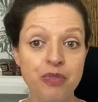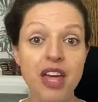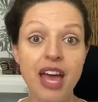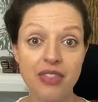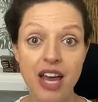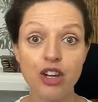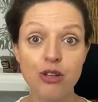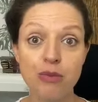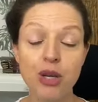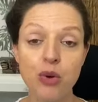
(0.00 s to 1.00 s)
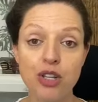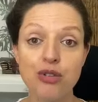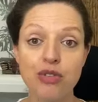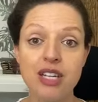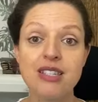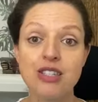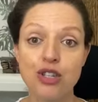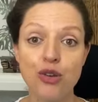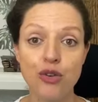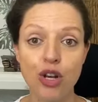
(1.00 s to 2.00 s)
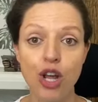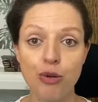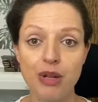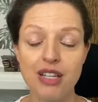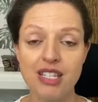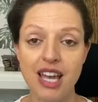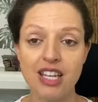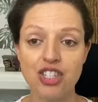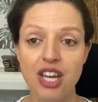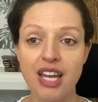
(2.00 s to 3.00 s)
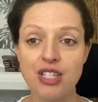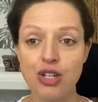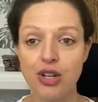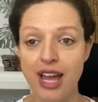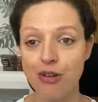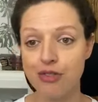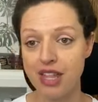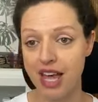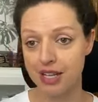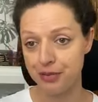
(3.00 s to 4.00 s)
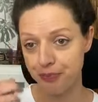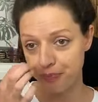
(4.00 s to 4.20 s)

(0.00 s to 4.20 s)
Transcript: that could be one of the reasons that you've got low blood DHEA, so look out for that.